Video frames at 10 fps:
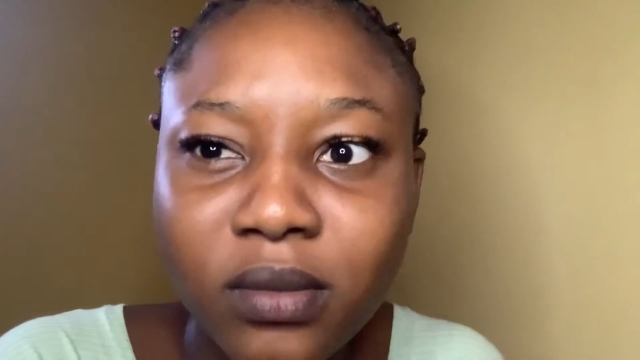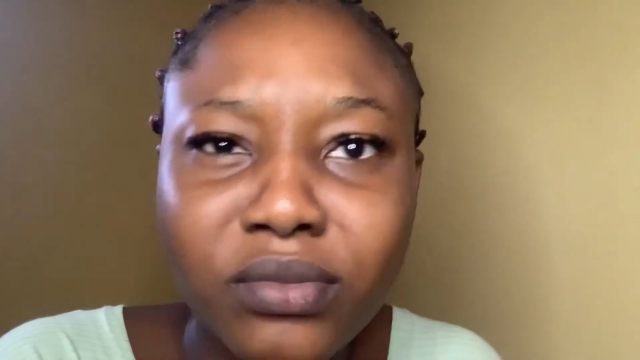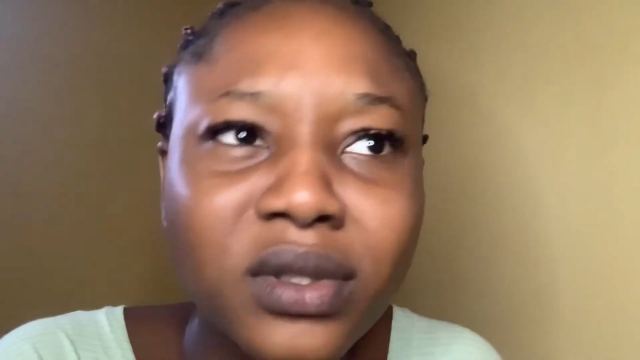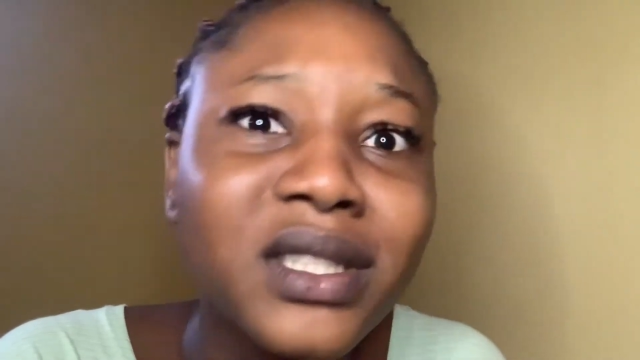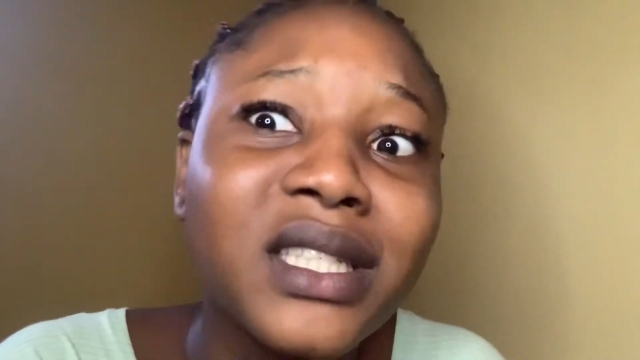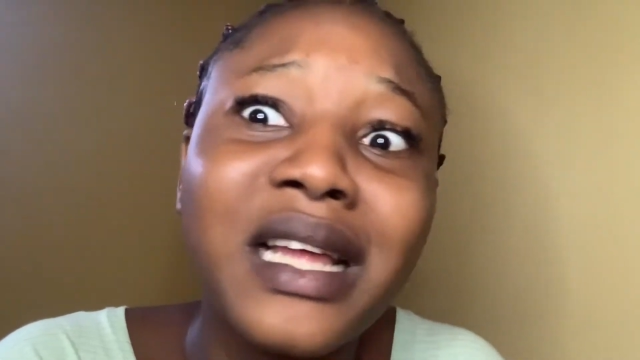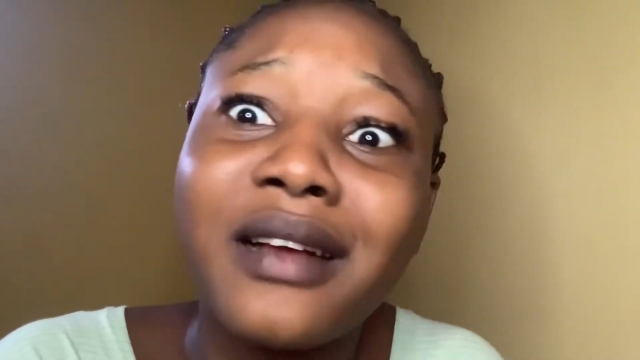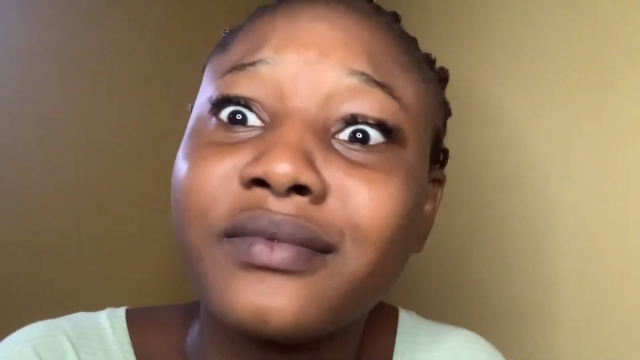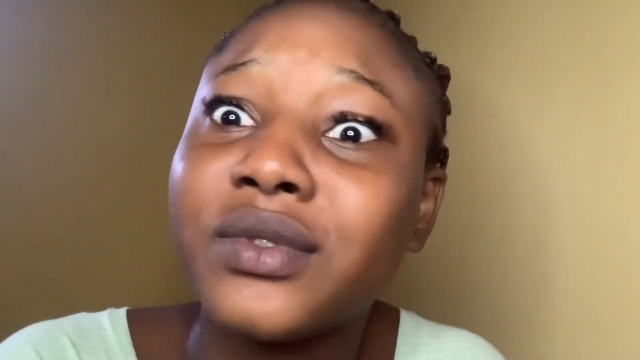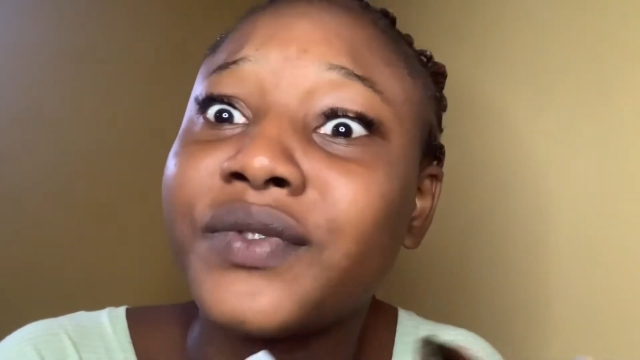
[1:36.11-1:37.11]
But then
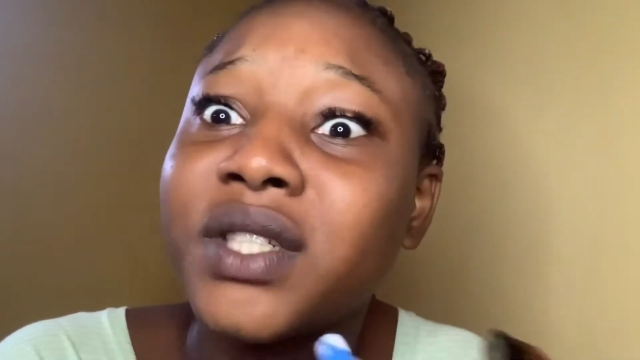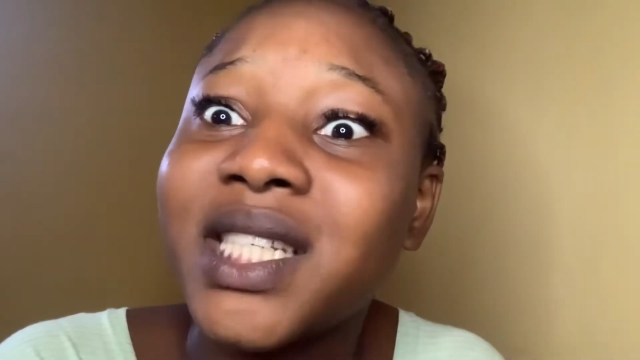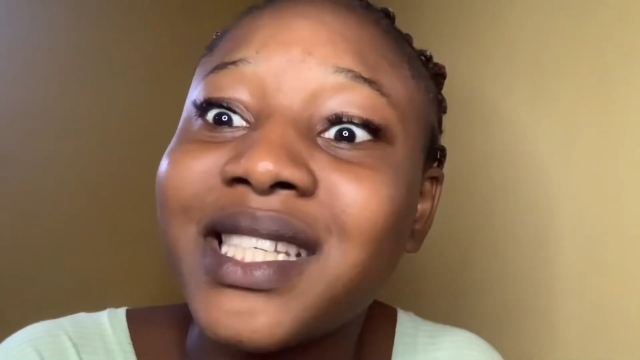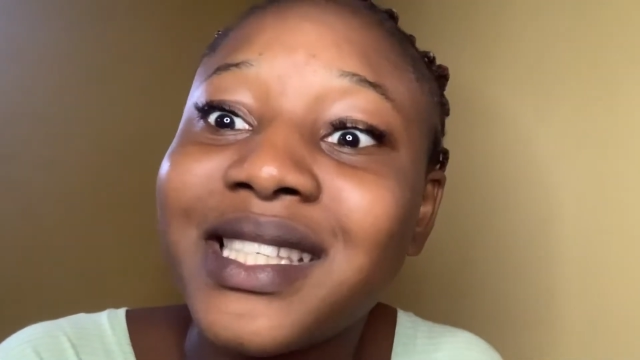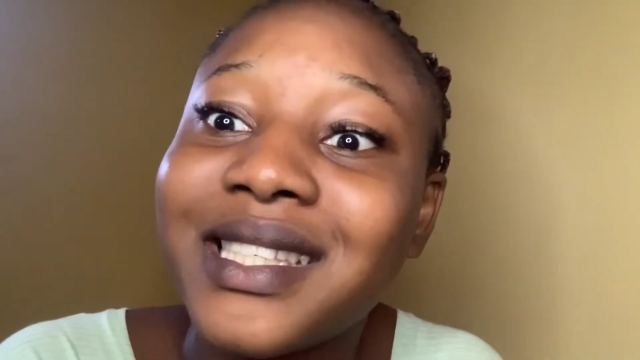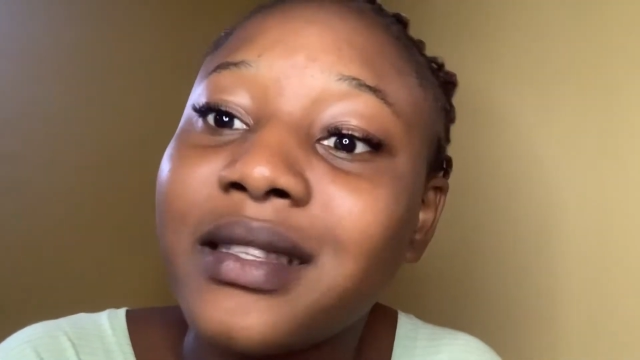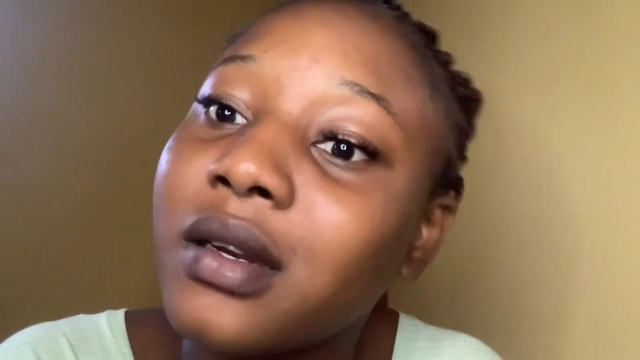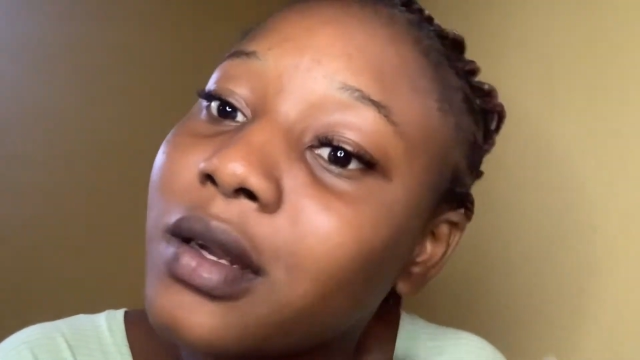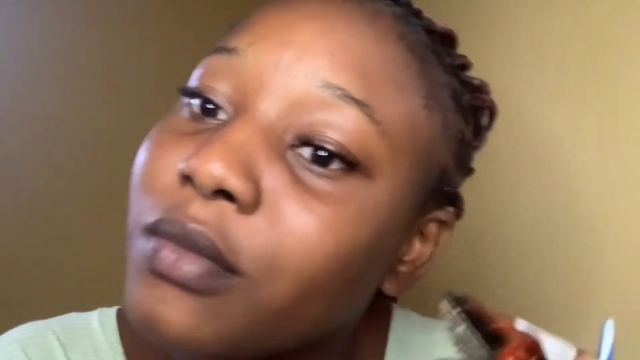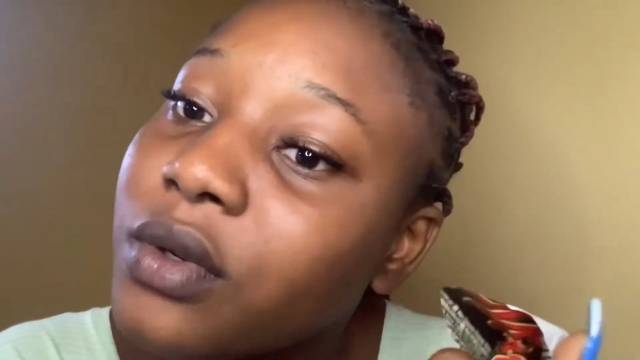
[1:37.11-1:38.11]
I've not finished it since
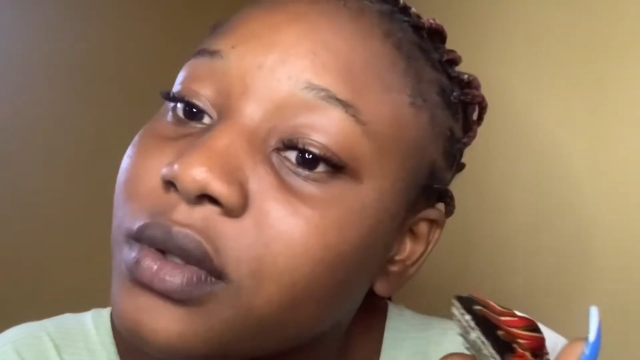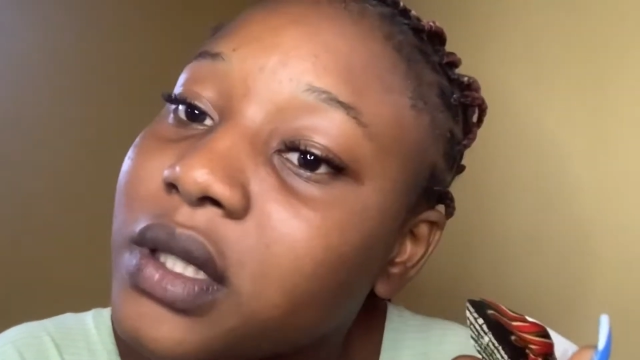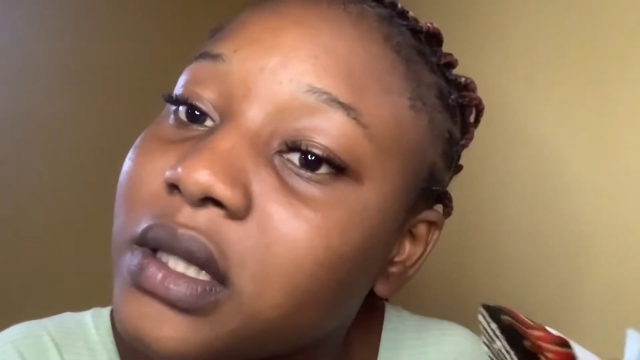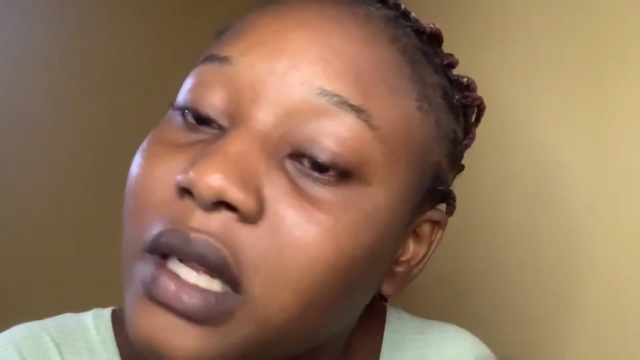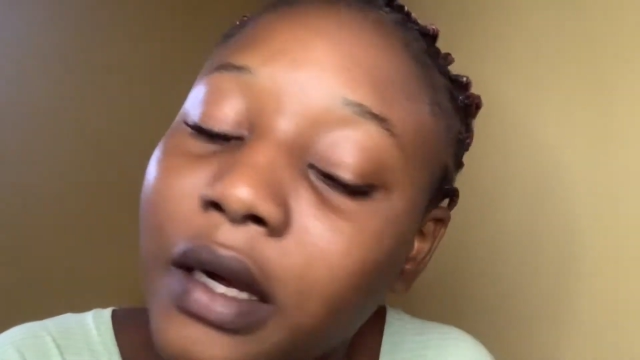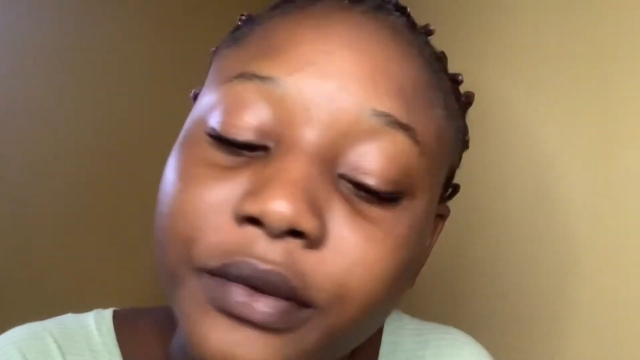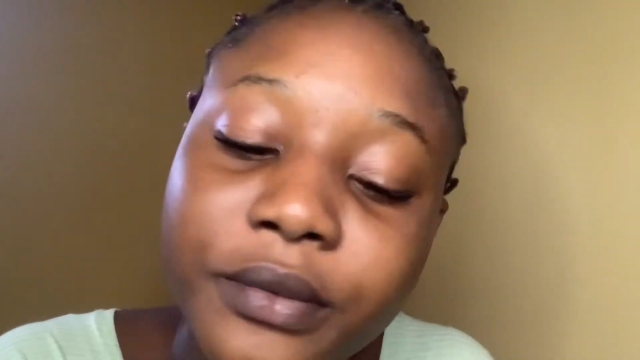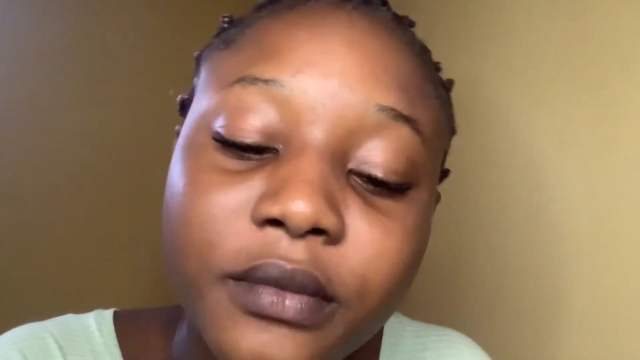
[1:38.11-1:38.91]
three months now.